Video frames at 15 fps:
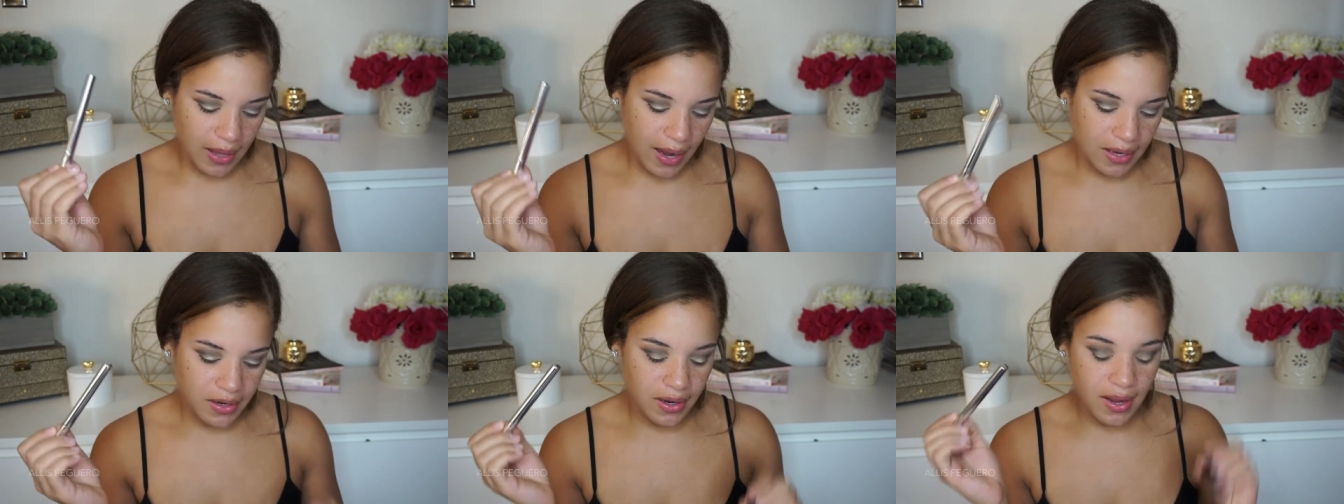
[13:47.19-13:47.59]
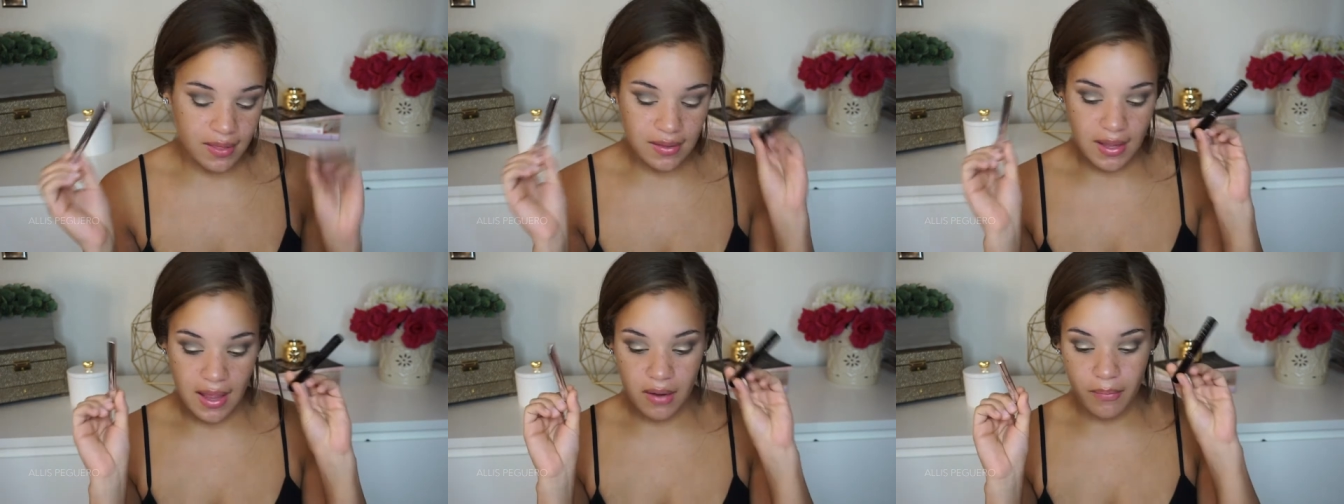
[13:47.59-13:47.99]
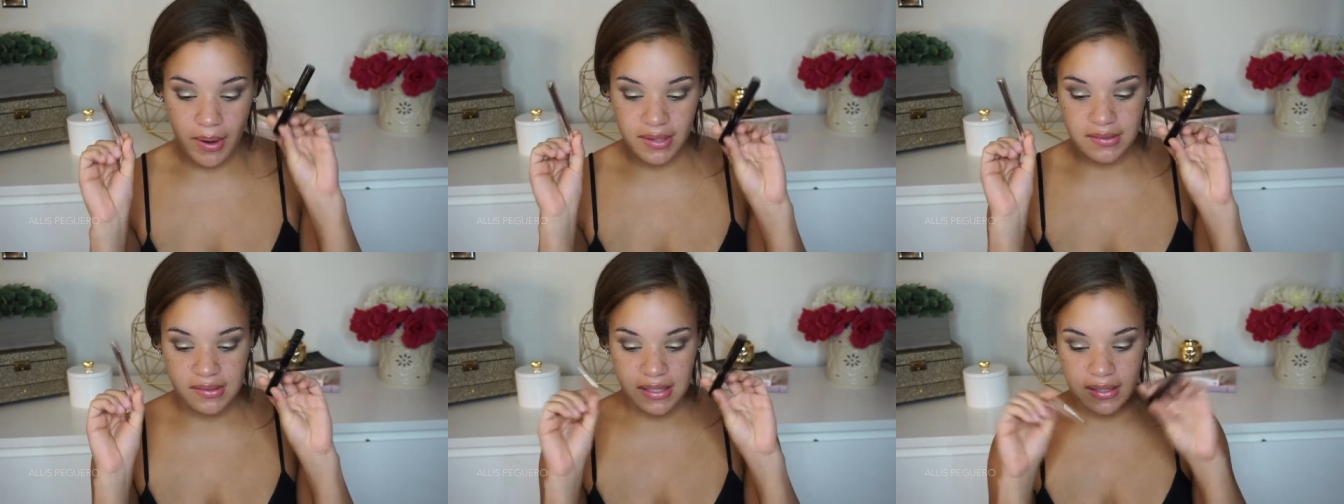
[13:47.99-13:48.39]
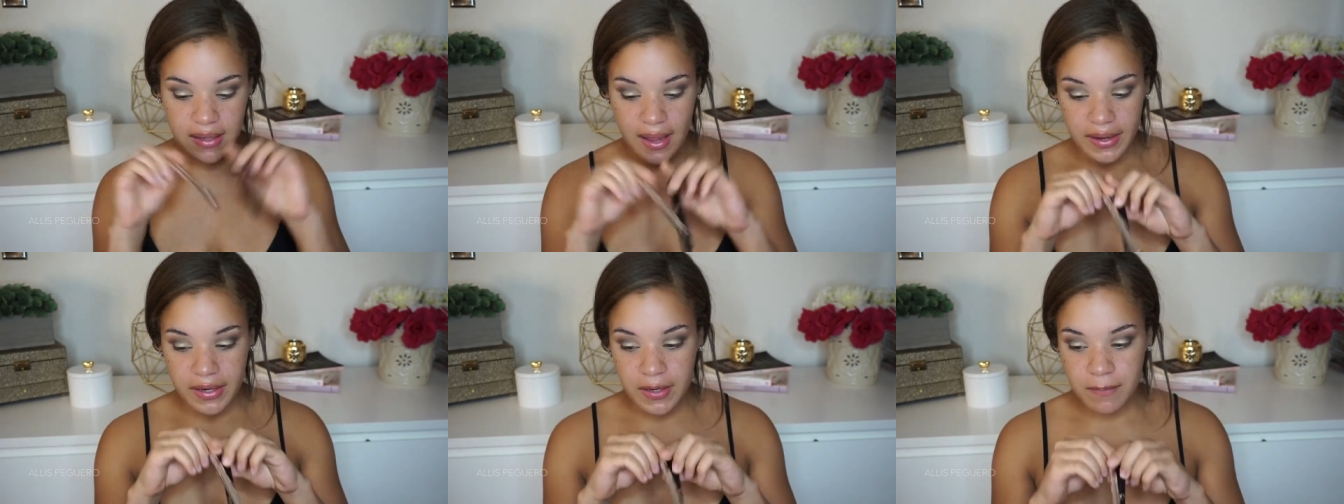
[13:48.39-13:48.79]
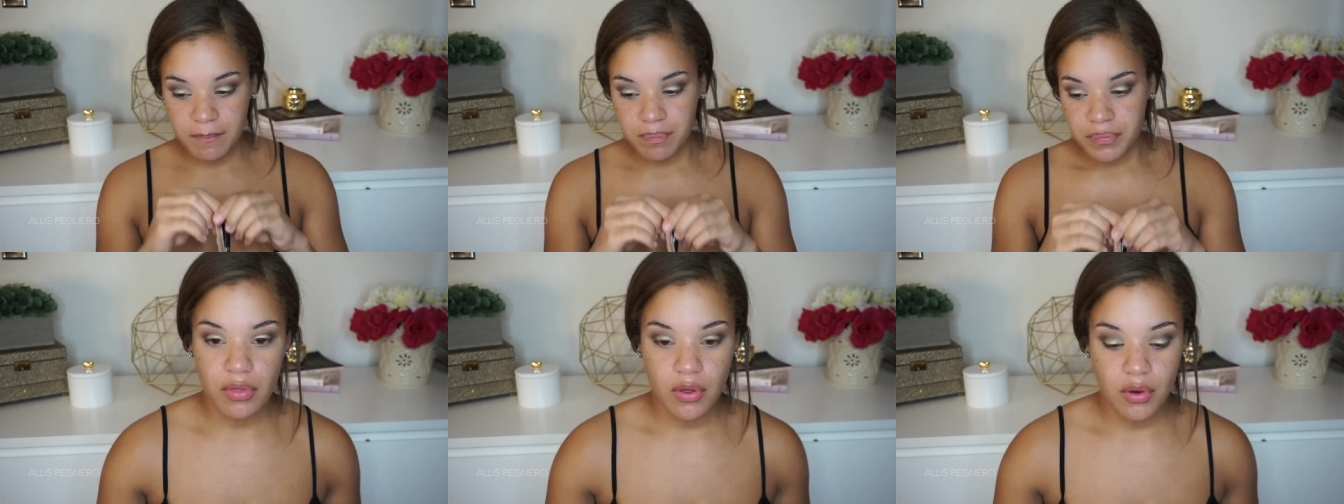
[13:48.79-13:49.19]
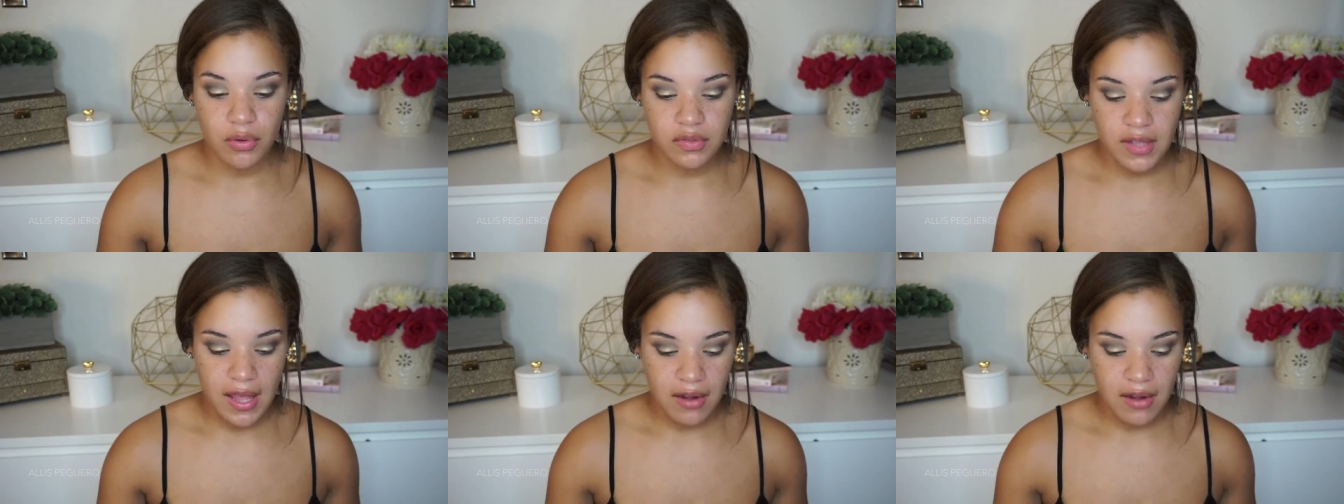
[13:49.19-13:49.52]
Liner and the N Y C Liner for those.